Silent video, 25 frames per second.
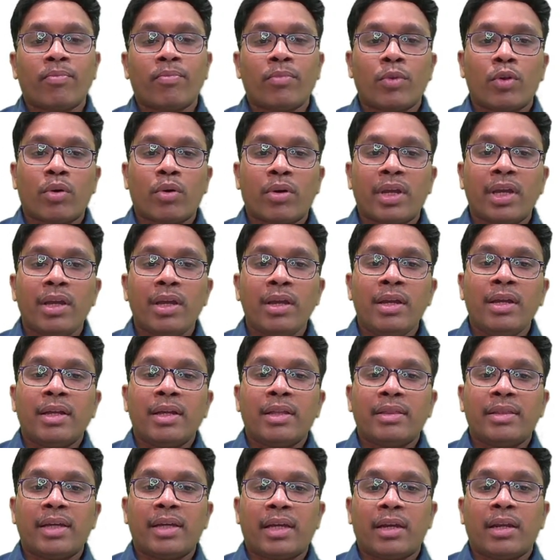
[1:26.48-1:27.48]
Okay,
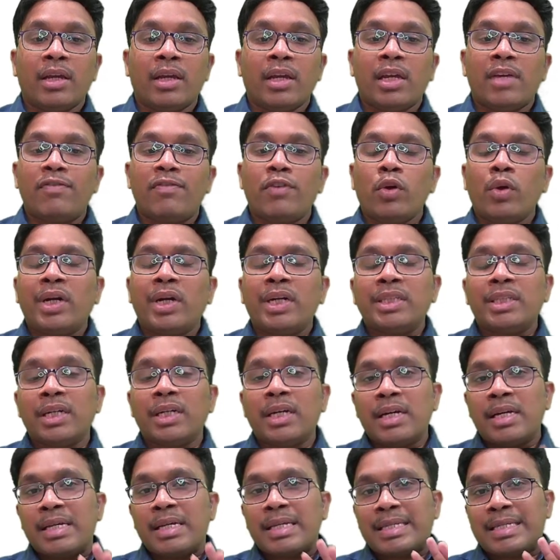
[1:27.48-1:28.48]
then if you look at the
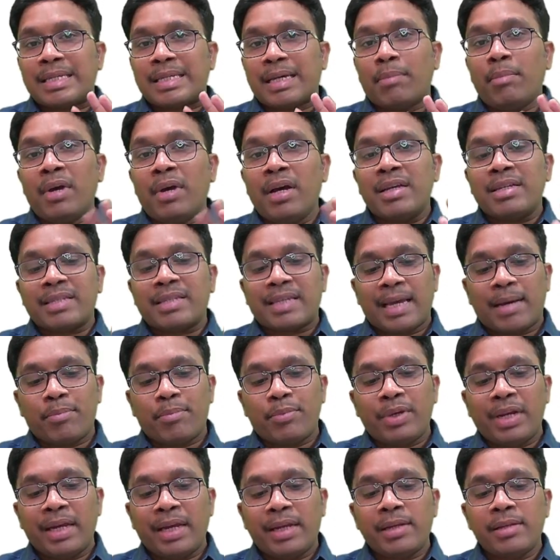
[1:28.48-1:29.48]

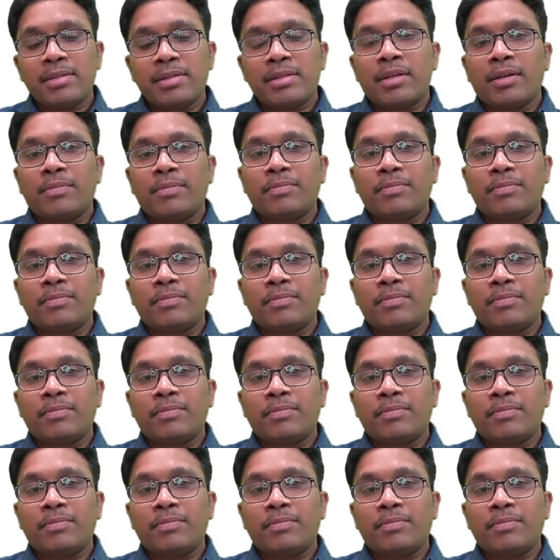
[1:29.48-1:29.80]
subscapularis,